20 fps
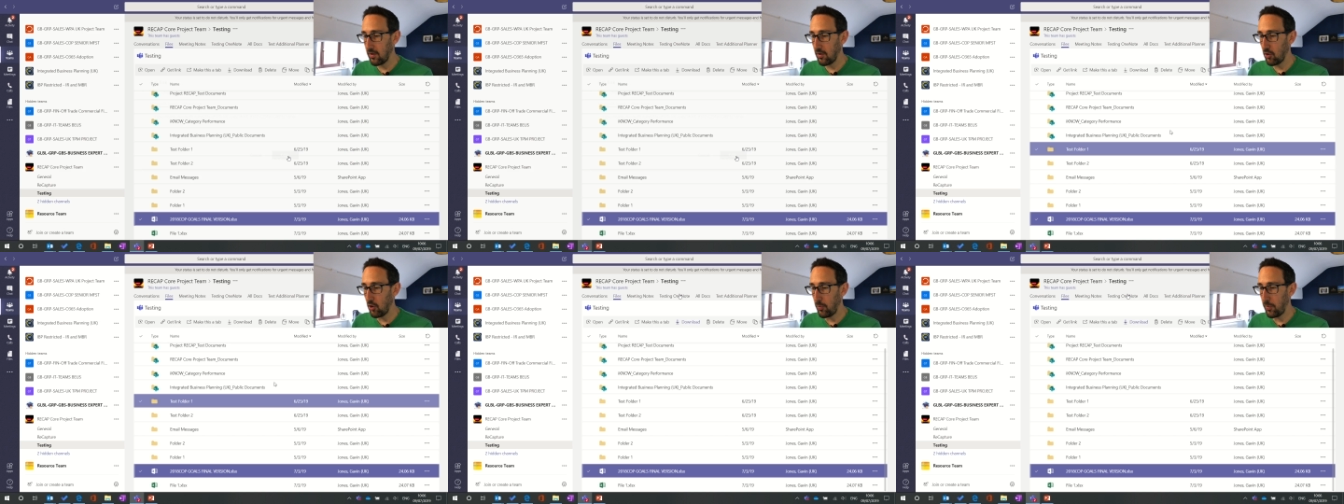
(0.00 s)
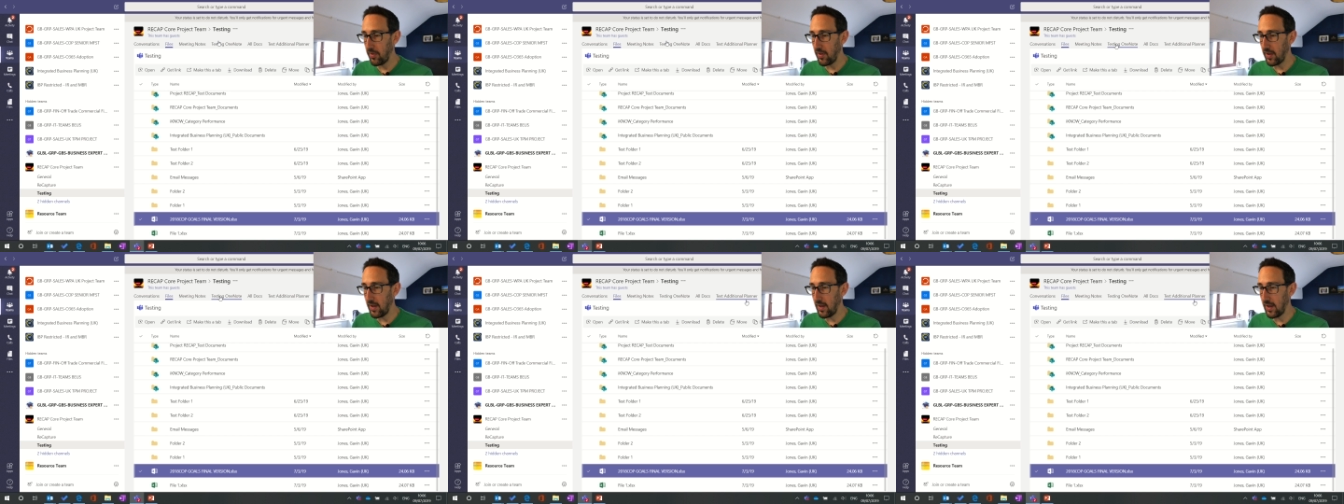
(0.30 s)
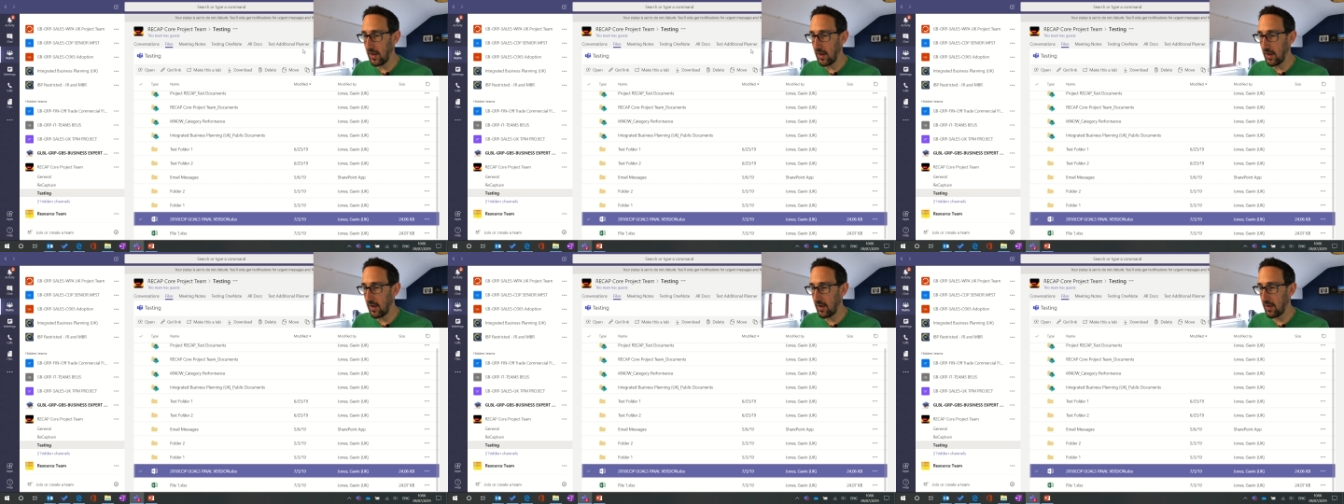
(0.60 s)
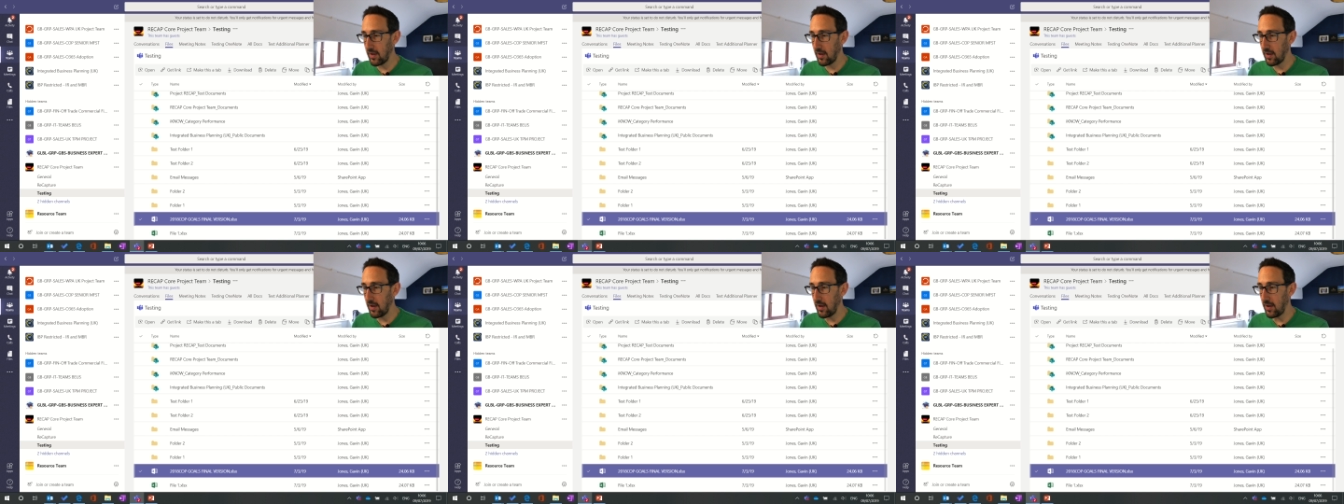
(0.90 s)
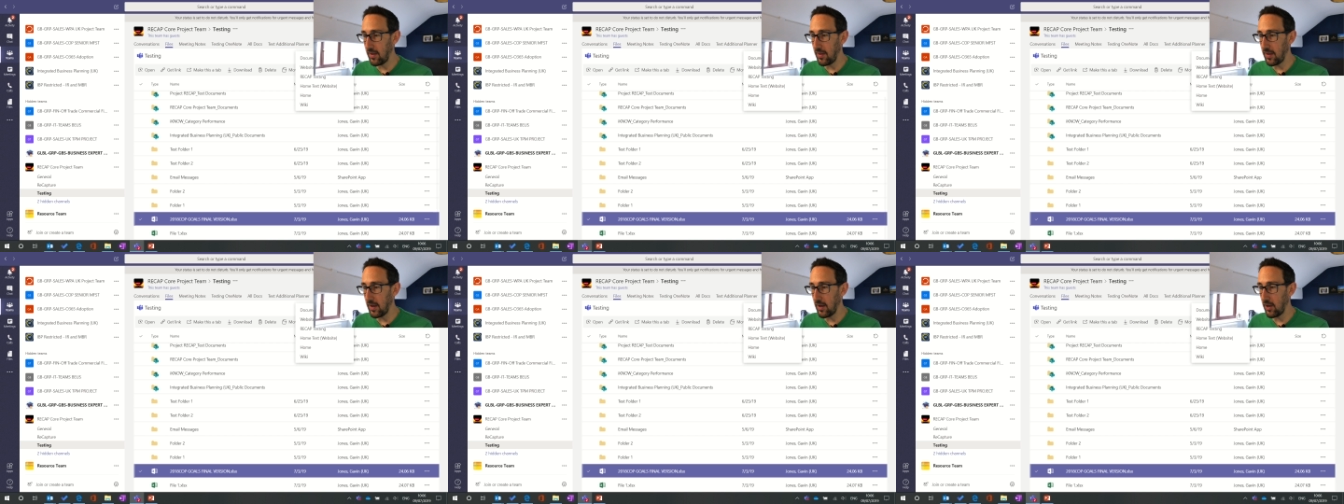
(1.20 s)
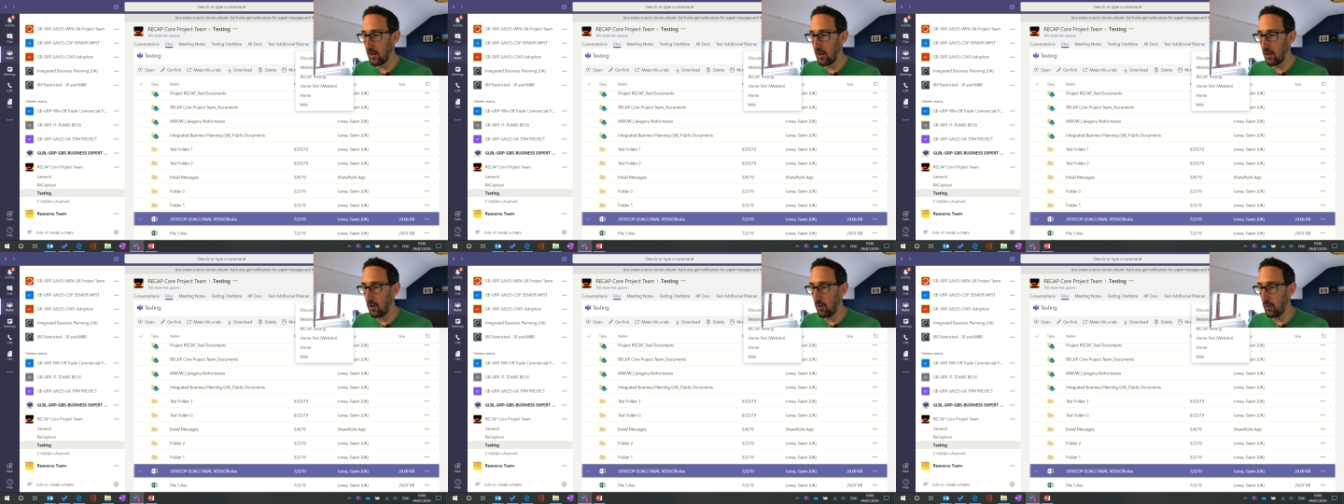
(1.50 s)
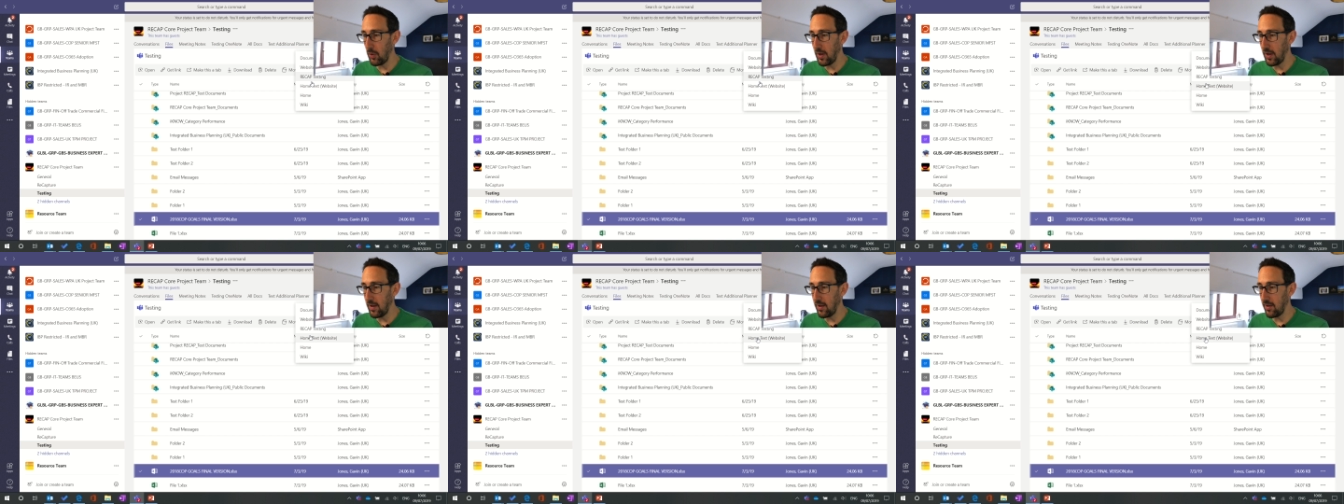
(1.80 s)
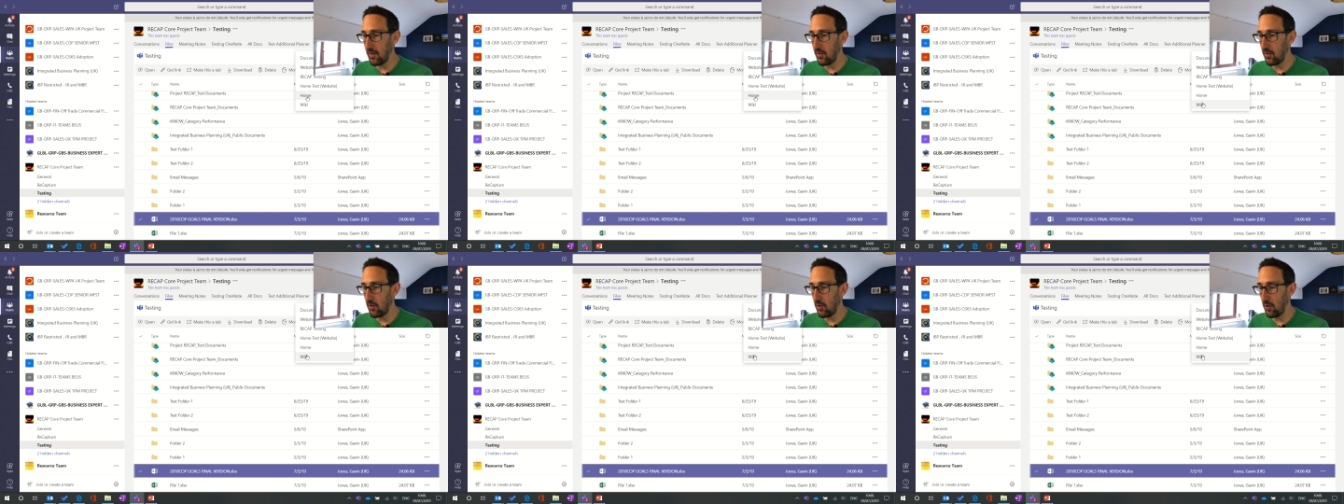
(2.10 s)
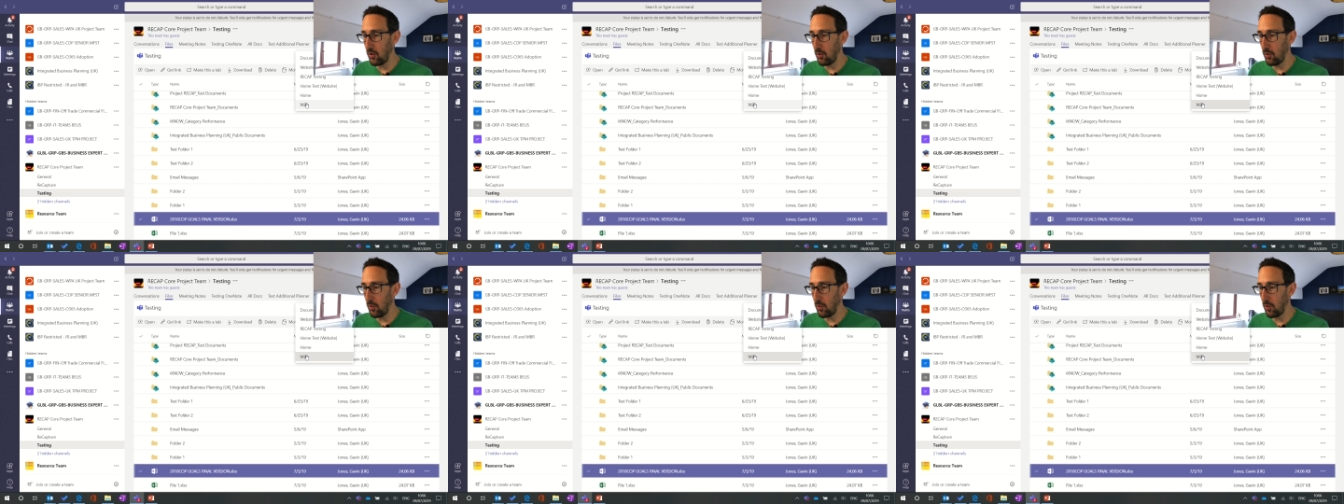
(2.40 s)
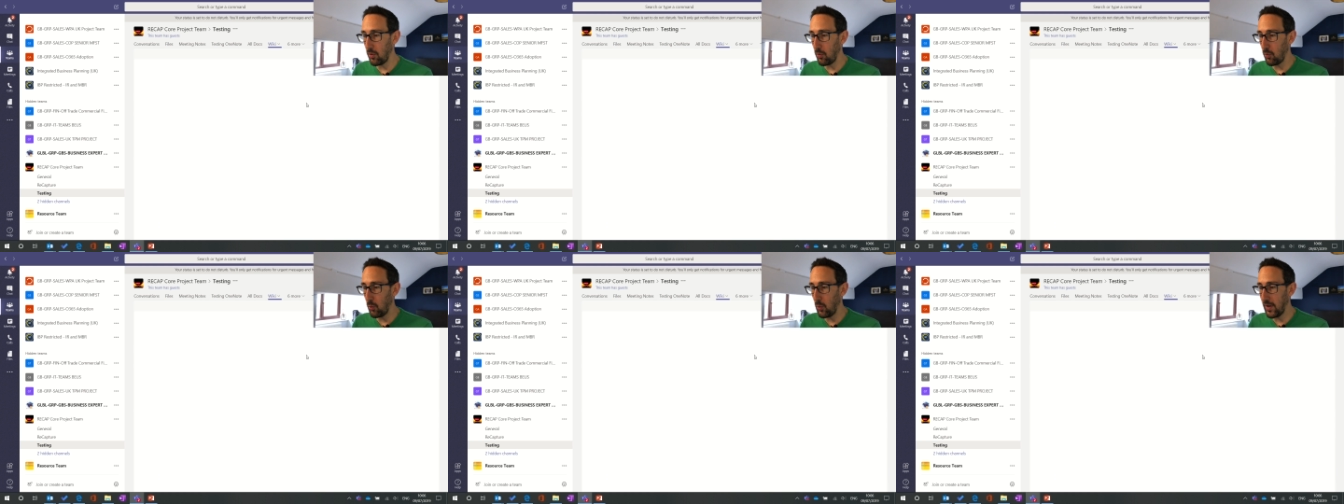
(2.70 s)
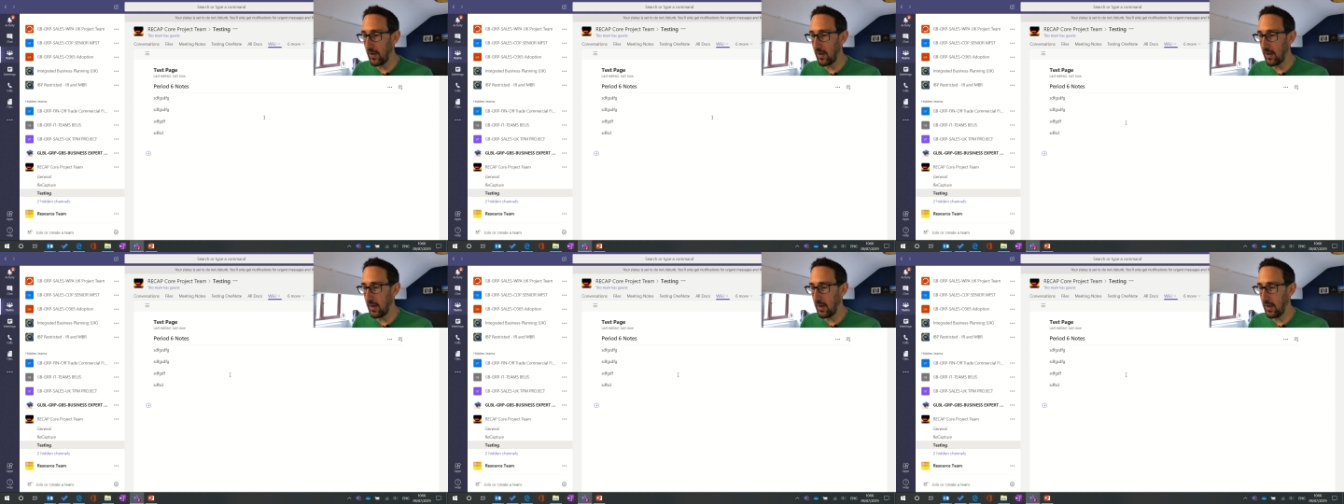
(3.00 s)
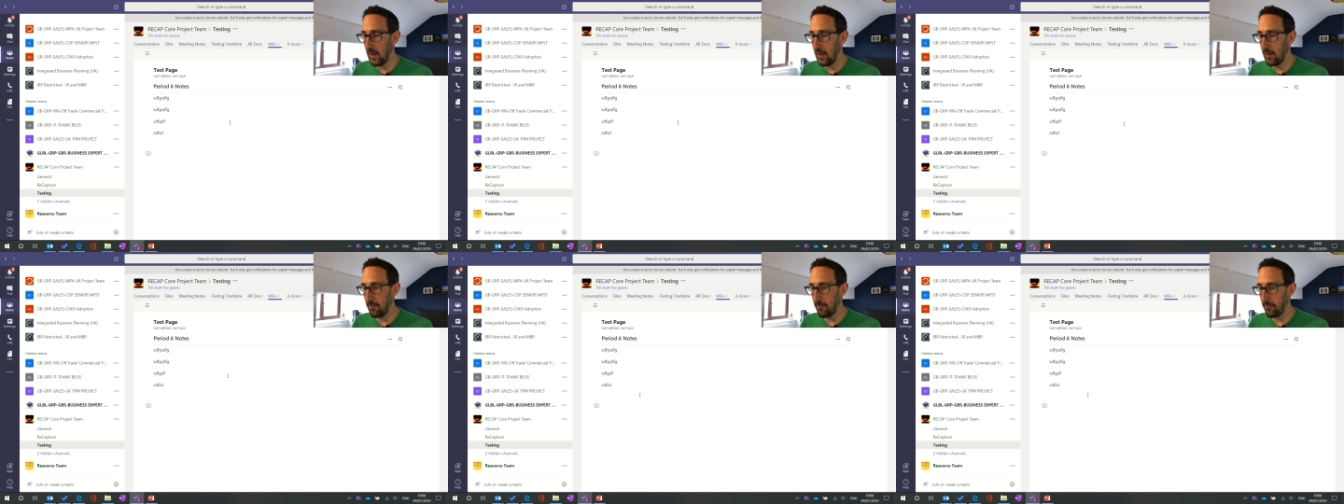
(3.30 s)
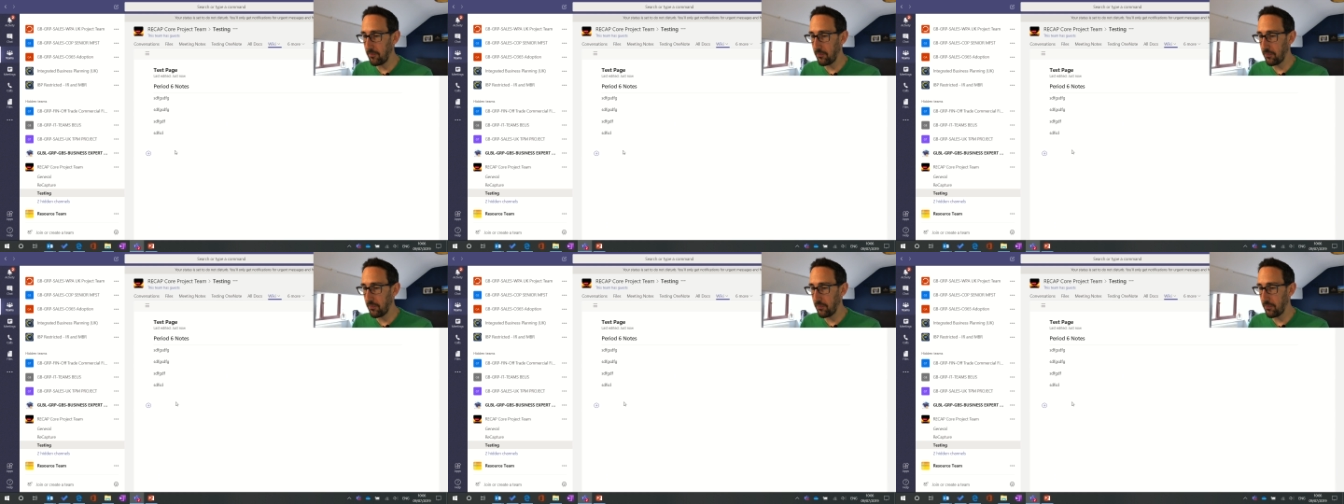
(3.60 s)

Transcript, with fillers: copy that link, and then go into Wiki,